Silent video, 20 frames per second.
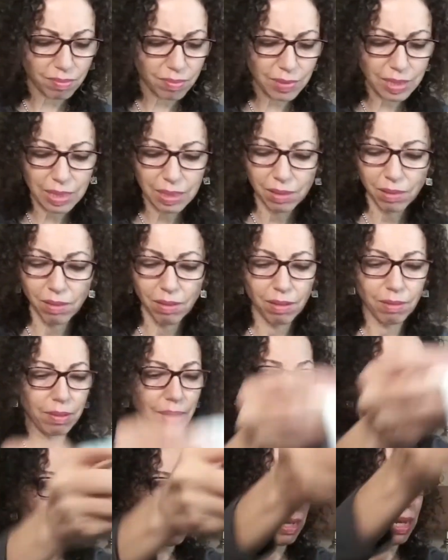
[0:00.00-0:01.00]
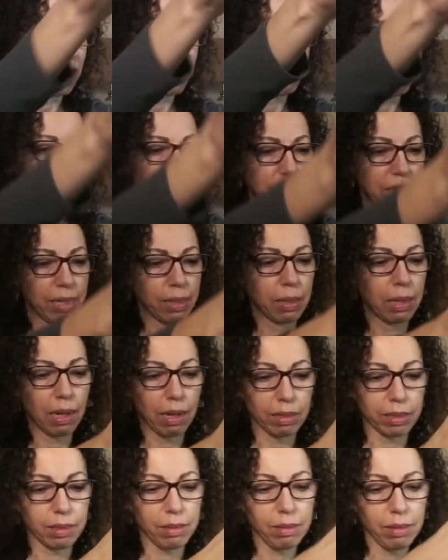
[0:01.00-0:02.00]
all 100%
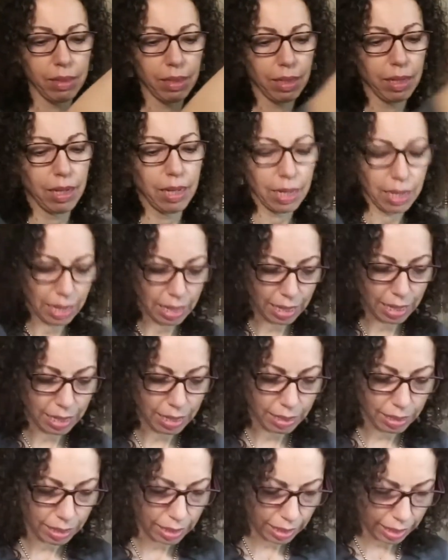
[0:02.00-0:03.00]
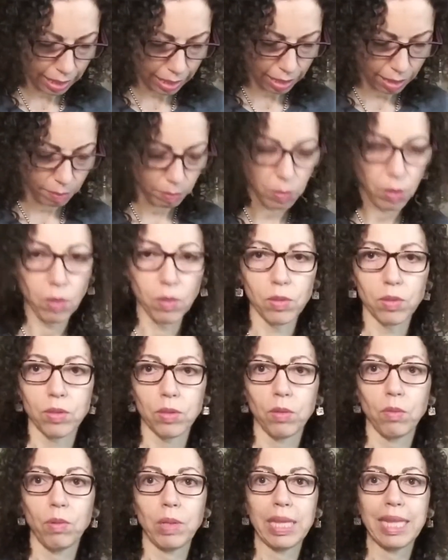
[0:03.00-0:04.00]
cotton. And it came also
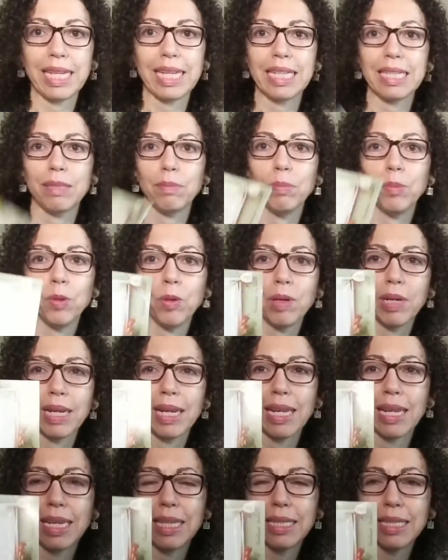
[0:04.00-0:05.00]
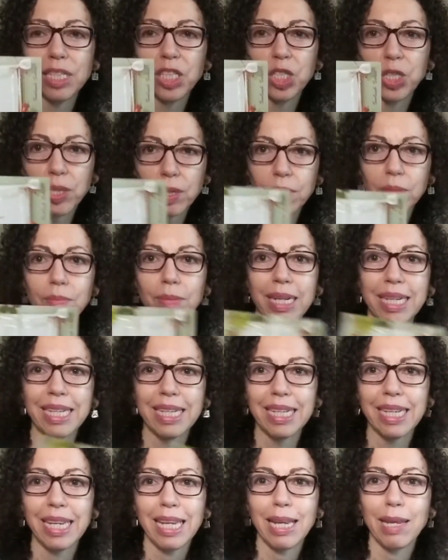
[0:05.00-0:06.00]
with this booklet. It's a German
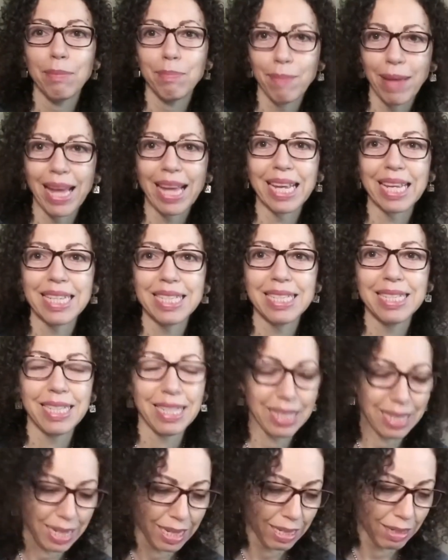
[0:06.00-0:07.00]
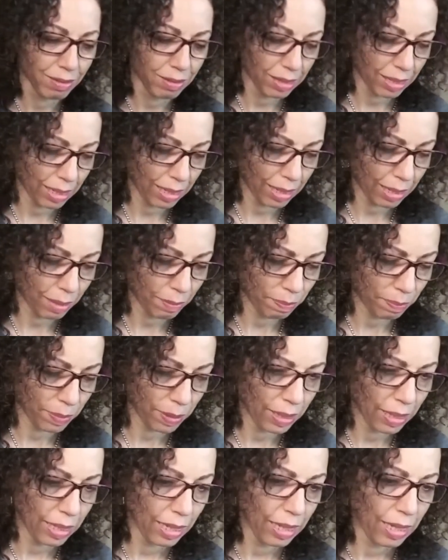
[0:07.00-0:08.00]
magazine. I looked it up.
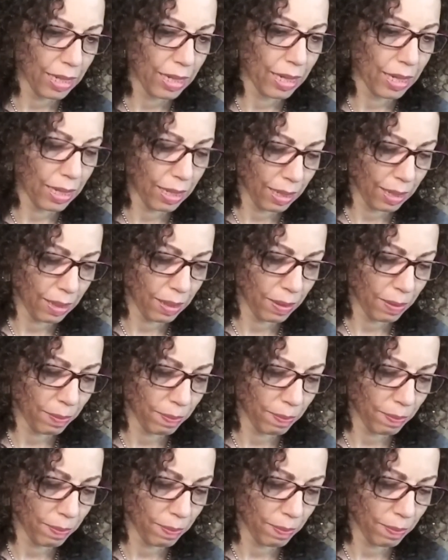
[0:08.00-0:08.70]
The